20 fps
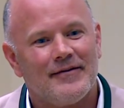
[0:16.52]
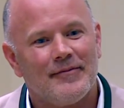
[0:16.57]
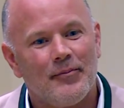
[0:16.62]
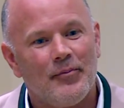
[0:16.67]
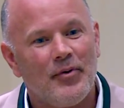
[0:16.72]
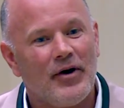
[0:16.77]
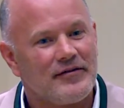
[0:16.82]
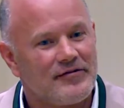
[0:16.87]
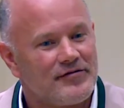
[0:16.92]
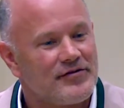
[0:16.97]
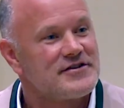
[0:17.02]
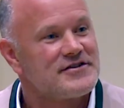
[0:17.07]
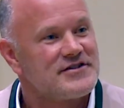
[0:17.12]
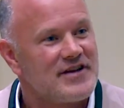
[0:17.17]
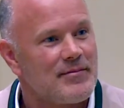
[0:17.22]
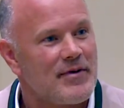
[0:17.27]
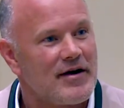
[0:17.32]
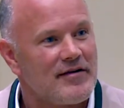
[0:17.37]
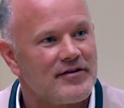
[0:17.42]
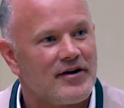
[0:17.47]
But first
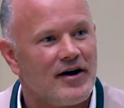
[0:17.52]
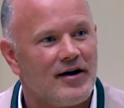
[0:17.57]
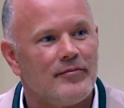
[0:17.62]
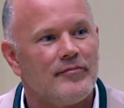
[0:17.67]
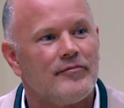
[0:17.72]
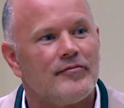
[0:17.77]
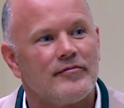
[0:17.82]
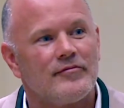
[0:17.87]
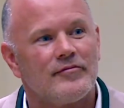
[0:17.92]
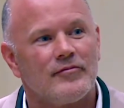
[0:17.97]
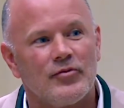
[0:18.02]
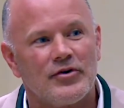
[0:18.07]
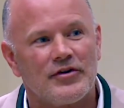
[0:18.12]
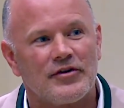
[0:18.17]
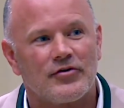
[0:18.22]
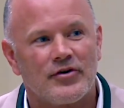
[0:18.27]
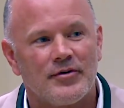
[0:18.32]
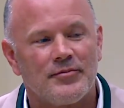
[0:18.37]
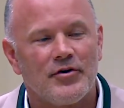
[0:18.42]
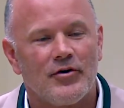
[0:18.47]
time I've come with
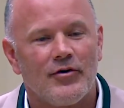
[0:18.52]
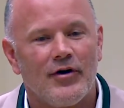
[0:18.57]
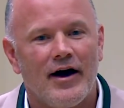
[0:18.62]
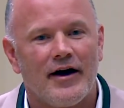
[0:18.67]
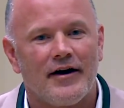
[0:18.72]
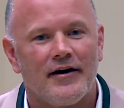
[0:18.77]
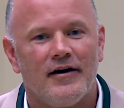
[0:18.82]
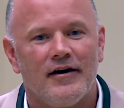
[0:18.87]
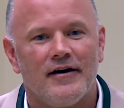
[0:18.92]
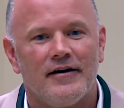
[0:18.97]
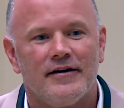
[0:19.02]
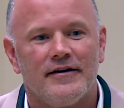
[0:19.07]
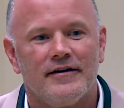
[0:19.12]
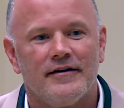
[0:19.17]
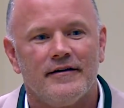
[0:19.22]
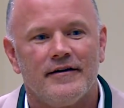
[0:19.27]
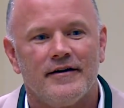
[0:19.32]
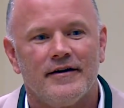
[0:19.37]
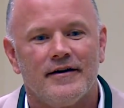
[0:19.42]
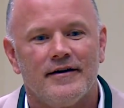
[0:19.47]
a crypto hat on,
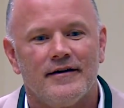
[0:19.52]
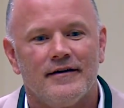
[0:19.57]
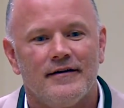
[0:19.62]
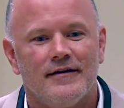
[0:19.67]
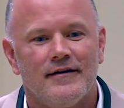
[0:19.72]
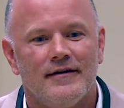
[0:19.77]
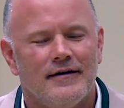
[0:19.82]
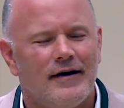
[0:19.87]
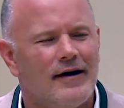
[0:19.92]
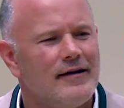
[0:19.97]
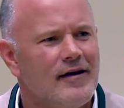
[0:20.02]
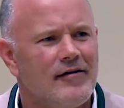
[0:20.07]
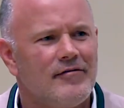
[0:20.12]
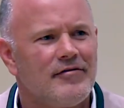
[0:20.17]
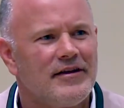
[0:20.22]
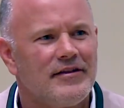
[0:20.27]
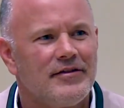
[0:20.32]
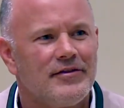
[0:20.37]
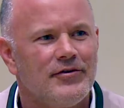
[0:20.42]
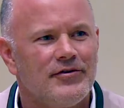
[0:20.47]
and I
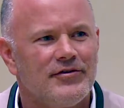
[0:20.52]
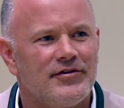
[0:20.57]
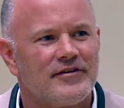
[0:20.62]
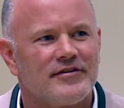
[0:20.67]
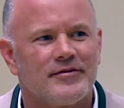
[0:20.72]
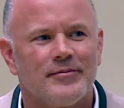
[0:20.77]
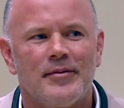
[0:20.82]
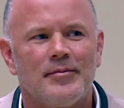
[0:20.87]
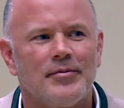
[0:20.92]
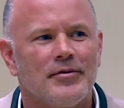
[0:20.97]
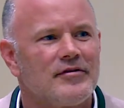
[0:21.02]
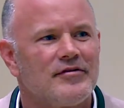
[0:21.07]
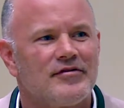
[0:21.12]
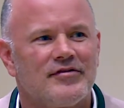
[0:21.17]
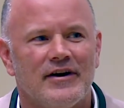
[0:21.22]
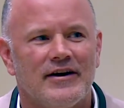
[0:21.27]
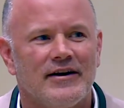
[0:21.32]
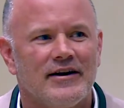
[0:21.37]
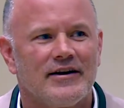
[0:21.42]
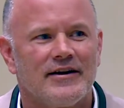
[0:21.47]
love the enthusiasm. People are
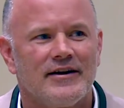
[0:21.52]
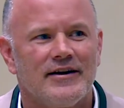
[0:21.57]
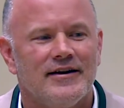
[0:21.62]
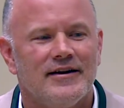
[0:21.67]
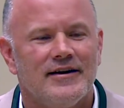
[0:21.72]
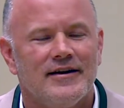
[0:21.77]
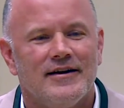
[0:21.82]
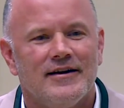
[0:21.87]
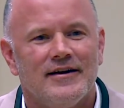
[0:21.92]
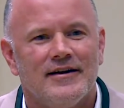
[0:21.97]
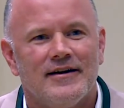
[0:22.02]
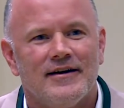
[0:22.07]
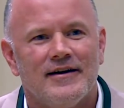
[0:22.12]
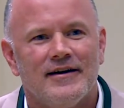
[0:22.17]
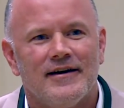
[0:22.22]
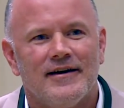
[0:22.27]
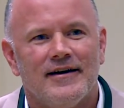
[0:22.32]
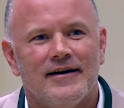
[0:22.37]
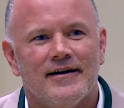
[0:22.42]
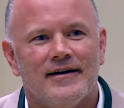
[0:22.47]
friendly.
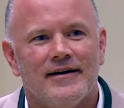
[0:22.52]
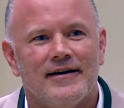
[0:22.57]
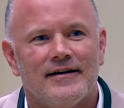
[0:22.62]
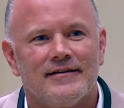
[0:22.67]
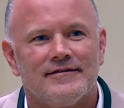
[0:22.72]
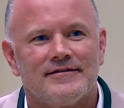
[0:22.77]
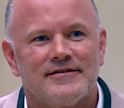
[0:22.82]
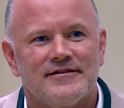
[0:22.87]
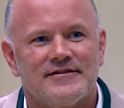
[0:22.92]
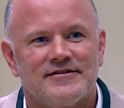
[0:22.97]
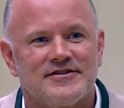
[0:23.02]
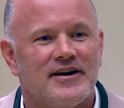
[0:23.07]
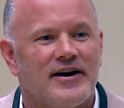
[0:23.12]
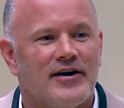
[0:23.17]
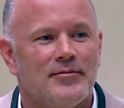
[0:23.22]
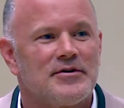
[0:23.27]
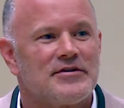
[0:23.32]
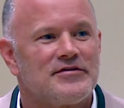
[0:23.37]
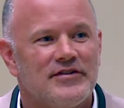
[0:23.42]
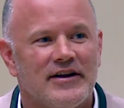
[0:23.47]
I
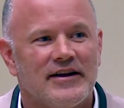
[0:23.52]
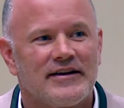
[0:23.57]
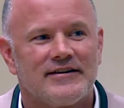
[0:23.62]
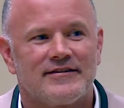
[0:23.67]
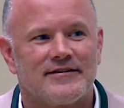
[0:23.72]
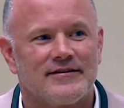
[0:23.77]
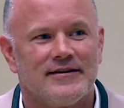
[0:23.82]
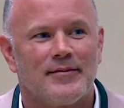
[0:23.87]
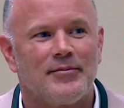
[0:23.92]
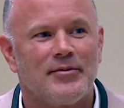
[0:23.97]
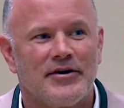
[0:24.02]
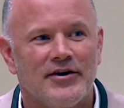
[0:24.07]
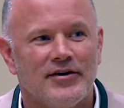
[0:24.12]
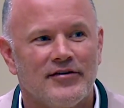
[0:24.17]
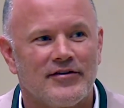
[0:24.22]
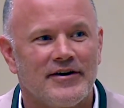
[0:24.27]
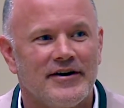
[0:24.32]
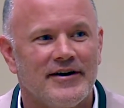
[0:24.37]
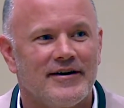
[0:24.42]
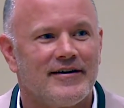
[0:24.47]
almost feel like a celebrity
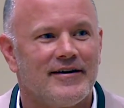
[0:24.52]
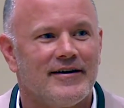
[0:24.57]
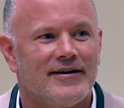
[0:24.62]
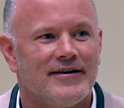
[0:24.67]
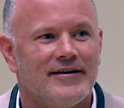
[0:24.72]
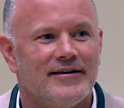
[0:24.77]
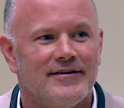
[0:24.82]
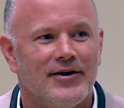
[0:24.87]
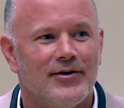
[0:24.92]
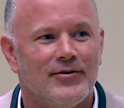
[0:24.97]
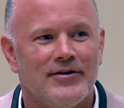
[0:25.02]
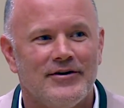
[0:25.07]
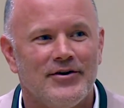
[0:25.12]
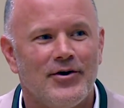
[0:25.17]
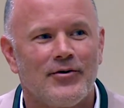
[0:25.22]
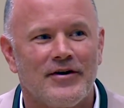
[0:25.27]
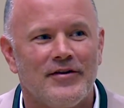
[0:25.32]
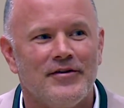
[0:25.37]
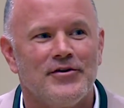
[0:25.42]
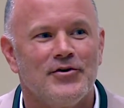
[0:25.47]
over here. No
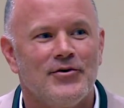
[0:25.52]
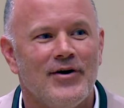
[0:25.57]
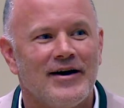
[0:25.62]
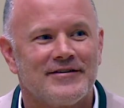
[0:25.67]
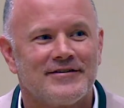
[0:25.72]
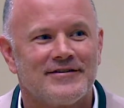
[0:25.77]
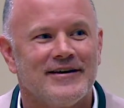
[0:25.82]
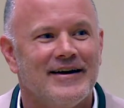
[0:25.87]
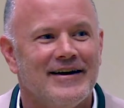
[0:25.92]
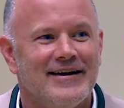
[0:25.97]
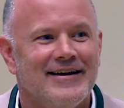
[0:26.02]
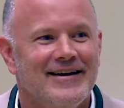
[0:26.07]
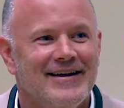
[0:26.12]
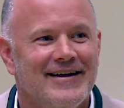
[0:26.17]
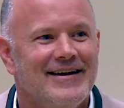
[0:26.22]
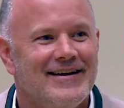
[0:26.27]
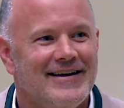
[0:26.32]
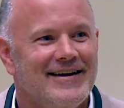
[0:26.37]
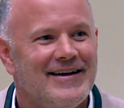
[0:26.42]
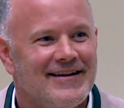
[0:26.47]
one in the U.S.
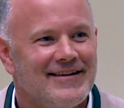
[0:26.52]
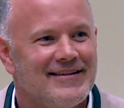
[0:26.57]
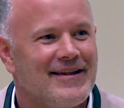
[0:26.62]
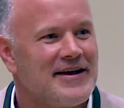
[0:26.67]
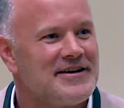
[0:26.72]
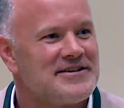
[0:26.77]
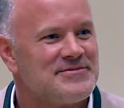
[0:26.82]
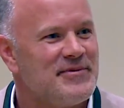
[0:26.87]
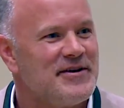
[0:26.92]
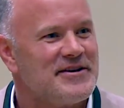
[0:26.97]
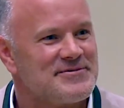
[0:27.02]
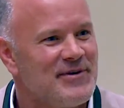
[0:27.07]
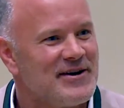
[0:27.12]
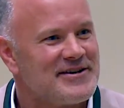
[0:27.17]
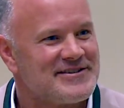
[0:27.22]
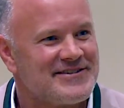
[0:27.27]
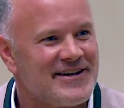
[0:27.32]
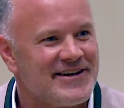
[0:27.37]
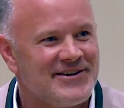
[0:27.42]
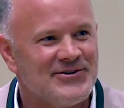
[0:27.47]
Likes me as
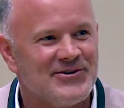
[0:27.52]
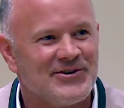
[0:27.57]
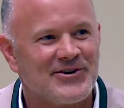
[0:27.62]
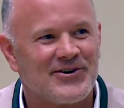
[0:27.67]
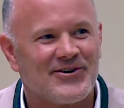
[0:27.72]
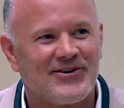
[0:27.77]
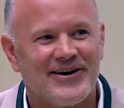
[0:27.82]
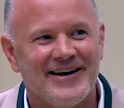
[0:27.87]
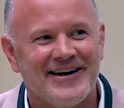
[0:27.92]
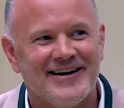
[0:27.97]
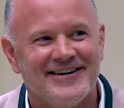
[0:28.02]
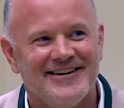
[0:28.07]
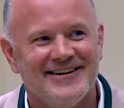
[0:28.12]
much as they do in Korea.